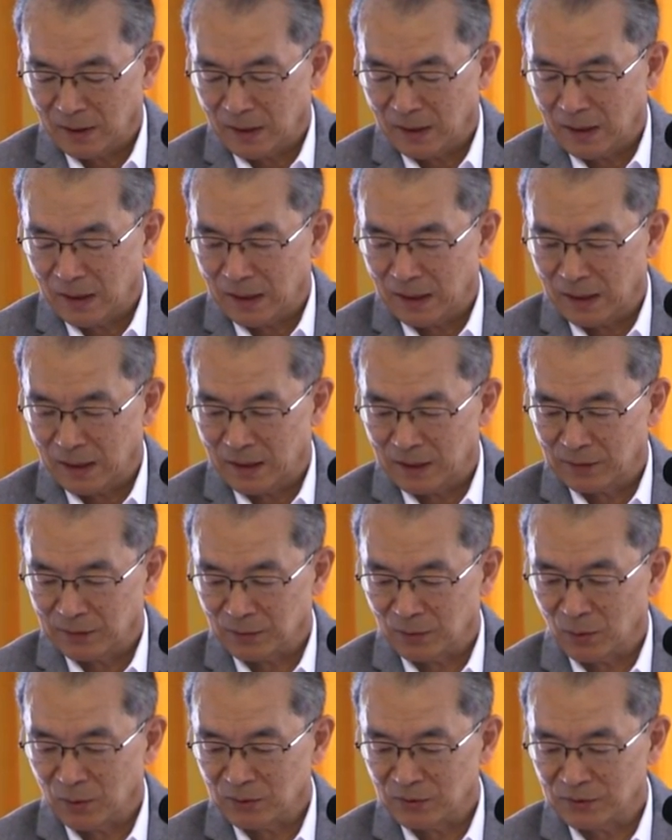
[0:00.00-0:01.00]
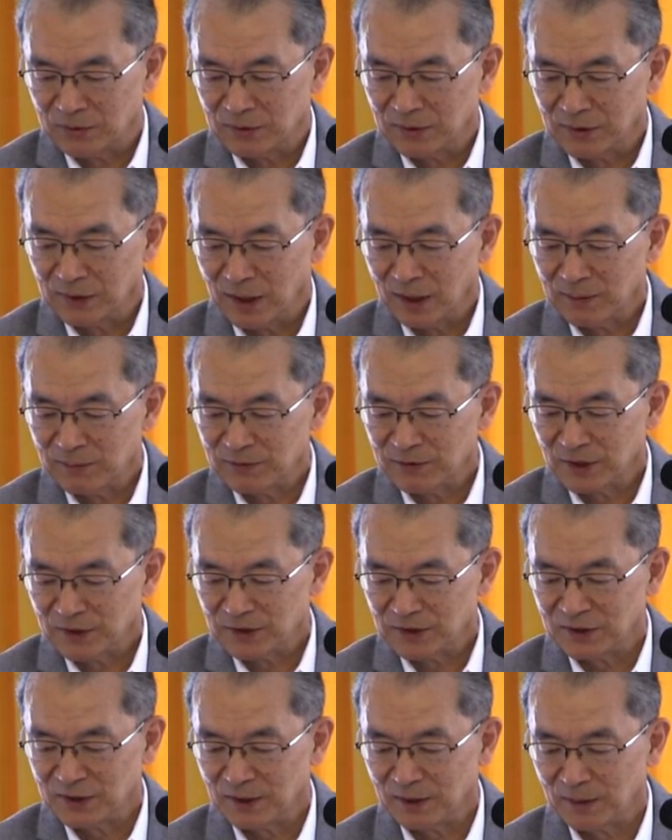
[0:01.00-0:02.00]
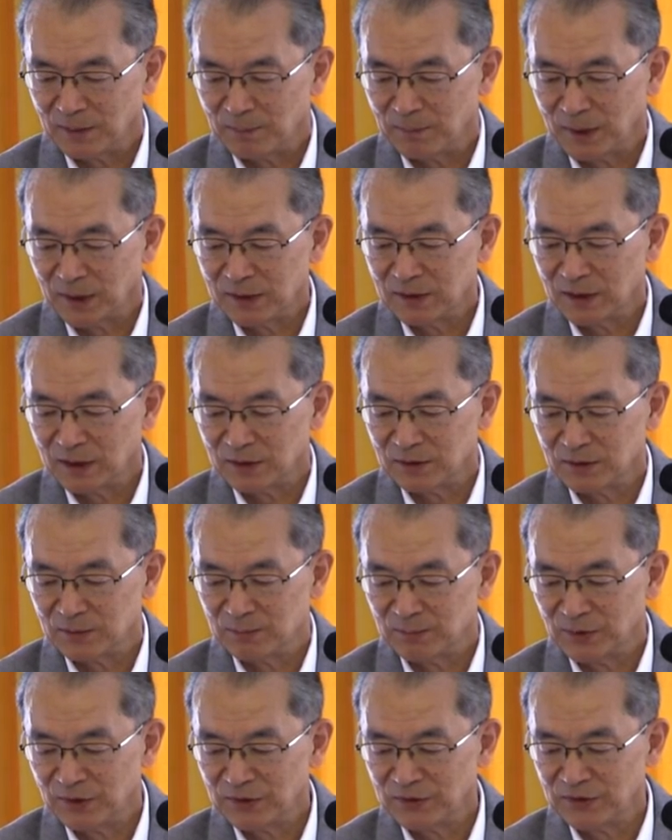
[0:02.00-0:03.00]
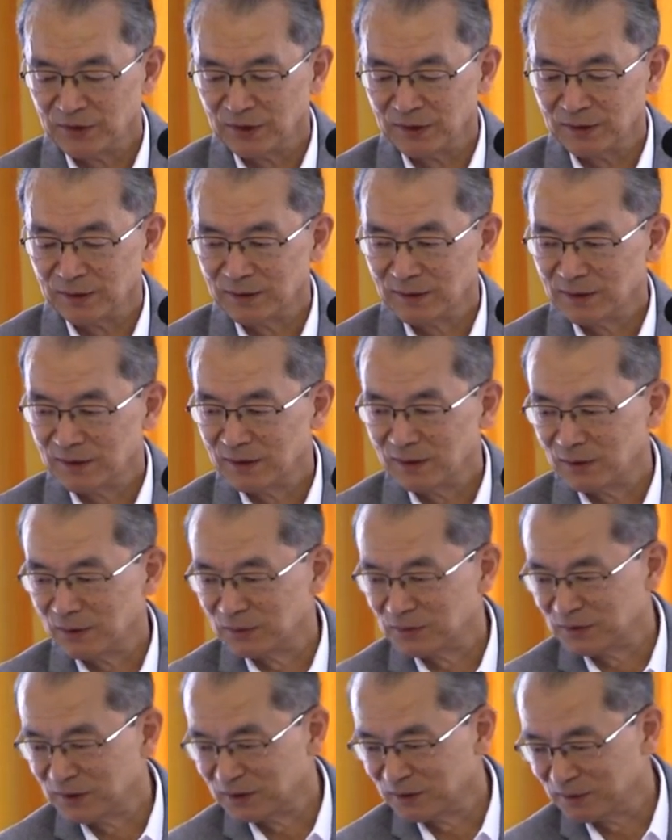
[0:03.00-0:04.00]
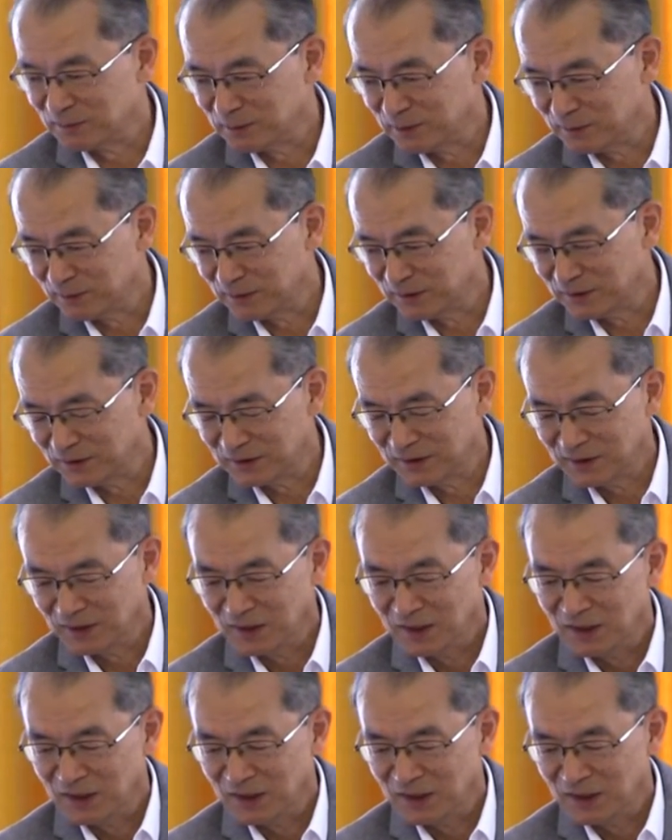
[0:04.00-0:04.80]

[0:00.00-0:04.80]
God gave such an abundant blessing. Oh, thank you very much.